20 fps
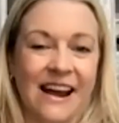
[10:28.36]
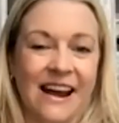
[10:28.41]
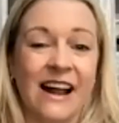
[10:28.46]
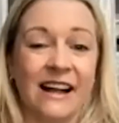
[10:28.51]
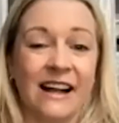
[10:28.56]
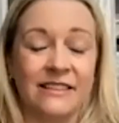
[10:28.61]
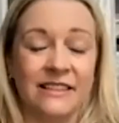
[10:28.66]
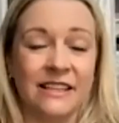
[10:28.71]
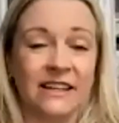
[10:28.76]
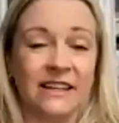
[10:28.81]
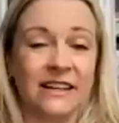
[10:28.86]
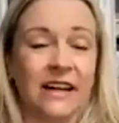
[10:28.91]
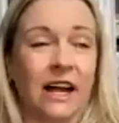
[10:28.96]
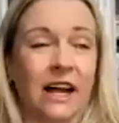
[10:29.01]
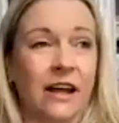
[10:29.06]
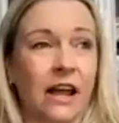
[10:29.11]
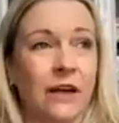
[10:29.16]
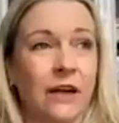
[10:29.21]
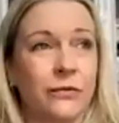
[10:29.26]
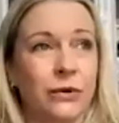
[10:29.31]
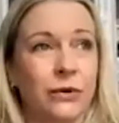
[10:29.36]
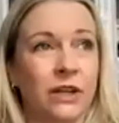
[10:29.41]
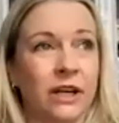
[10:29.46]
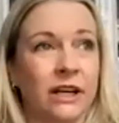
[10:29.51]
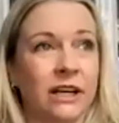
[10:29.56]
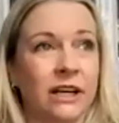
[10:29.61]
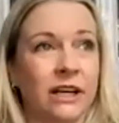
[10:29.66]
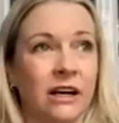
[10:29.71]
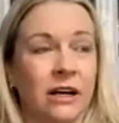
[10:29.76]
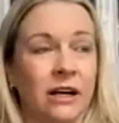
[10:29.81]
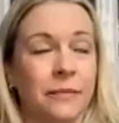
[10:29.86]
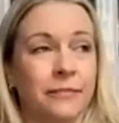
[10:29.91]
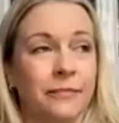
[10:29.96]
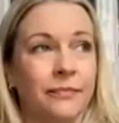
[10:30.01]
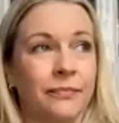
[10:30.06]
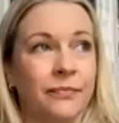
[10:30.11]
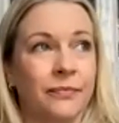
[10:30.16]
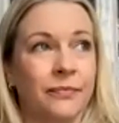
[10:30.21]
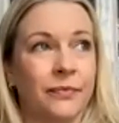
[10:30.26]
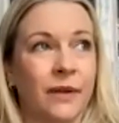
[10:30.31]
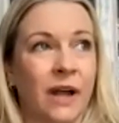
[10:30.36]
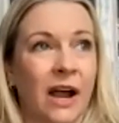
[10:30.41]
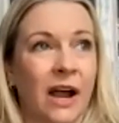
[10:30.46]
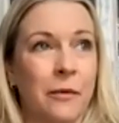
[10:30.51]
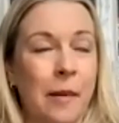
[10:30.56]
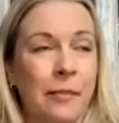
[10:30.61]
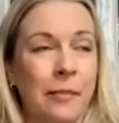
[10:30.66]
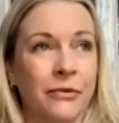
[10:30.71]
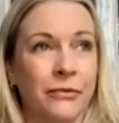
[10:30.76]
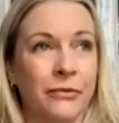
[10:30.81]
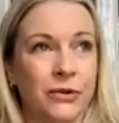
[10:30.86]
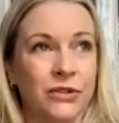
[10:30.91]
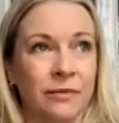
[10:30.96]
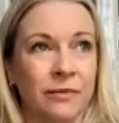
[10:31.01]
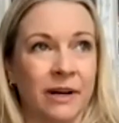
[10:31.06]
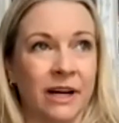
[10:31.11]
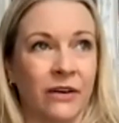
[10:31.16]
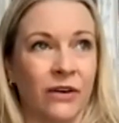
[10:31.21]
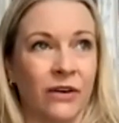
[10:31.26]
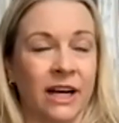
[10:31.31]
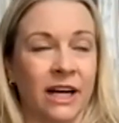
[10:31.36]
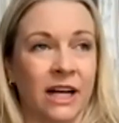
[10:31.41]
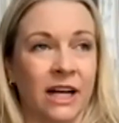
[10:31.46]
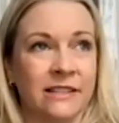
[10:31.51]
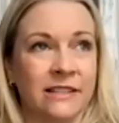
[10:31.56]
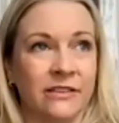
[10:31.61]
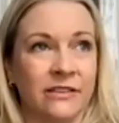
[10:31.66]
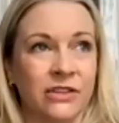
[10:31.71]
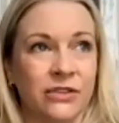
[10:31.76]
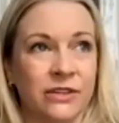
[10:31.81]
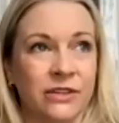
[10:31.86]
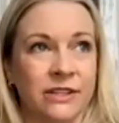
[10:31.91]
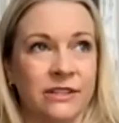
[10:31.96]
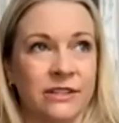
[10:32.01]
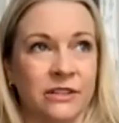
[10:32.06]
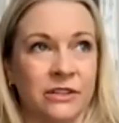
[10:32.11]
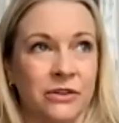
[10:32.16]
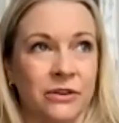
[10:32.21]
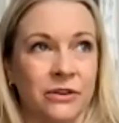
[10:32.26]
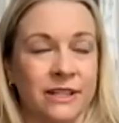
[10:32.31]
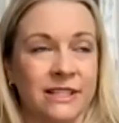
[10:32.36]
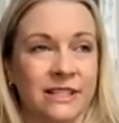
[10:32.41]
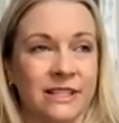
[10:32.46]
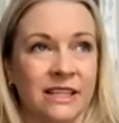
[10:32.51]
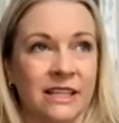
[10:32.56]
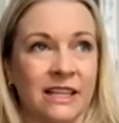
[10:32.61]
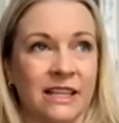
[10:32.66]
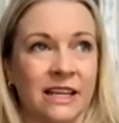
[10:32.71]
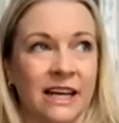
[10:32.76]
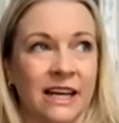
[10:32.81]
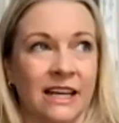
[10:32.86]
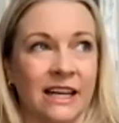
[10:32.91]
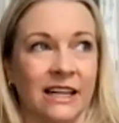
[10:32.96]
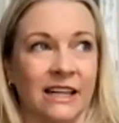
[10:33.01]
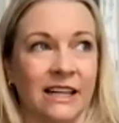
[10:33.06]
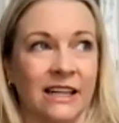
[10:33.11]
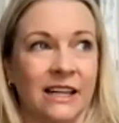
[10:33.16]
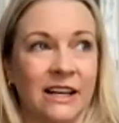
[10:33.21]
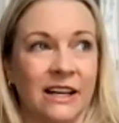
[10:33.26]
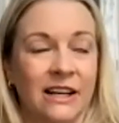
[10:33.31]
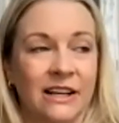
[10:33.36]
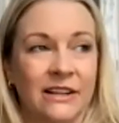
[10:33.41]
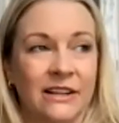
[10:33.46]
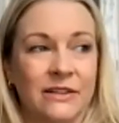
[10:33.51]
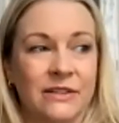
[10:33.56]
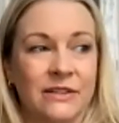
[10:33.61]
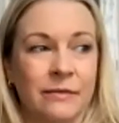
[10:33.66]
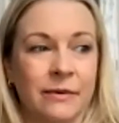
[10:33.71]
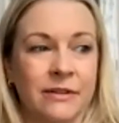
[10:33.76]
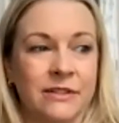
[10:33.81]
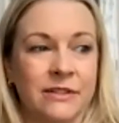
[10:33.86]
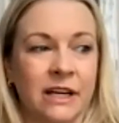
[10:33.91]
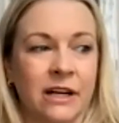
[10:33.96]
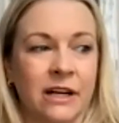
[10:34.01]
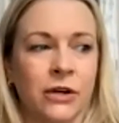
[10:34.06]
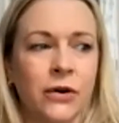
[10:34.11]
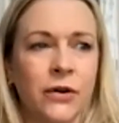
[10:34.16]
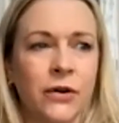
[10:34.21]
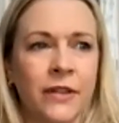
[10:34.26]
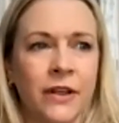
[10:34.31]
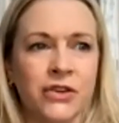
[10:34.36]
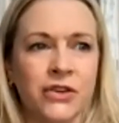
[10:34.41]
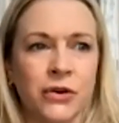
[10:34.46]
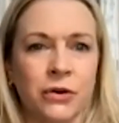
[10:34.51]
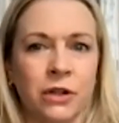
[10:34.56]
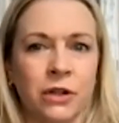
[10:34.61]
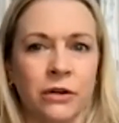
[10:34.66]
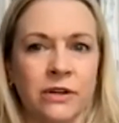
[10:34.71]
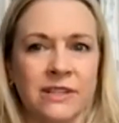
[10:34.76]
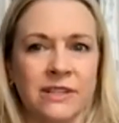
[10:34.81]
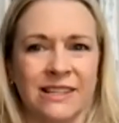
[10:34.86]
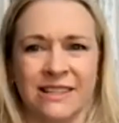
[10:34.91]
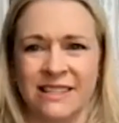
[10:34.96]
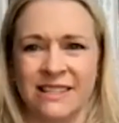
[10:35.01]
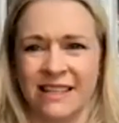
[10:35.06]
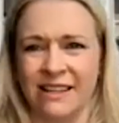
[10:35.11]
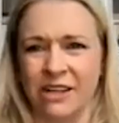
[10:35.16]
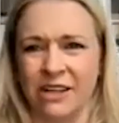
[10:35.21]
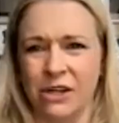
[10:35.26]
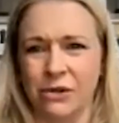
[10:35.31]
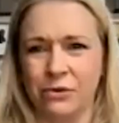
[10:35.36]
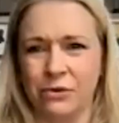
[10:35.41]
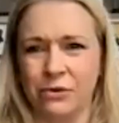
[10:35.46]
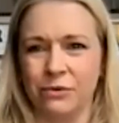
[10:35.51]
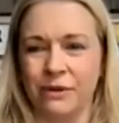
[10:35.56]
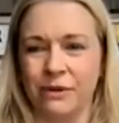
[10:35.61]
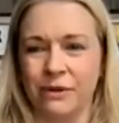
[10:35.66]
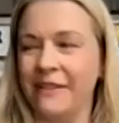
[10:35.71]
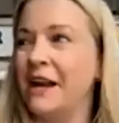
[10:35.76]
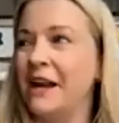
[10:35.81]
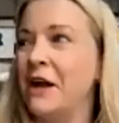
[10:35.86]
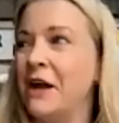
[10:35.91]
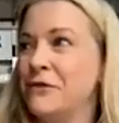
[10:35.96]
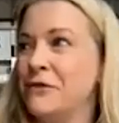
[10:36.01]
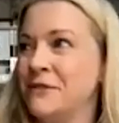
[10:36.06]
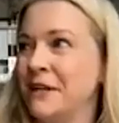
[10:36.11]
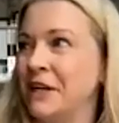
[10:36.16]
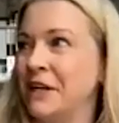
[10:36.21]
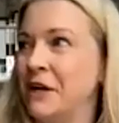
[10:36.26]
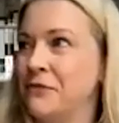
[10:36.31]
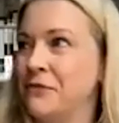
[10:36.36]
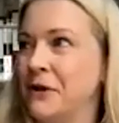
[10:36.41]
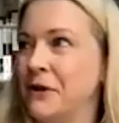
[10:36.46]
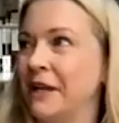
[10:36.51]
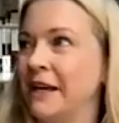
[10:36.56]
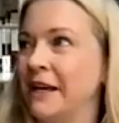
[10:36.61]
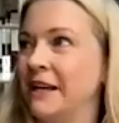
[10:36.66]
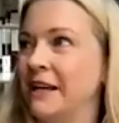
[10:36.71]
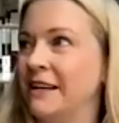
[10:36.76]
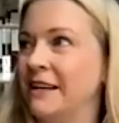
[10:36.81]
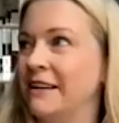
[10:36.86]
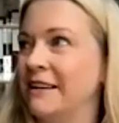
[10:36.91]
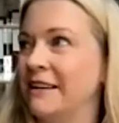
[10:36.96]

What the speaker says: It did. I feel like I remember the first time I got recognized on the streets in New York City, and somebody was like, "You're on that show, Clarissa," and I was like, "Oh," and then all of a sudden I felt like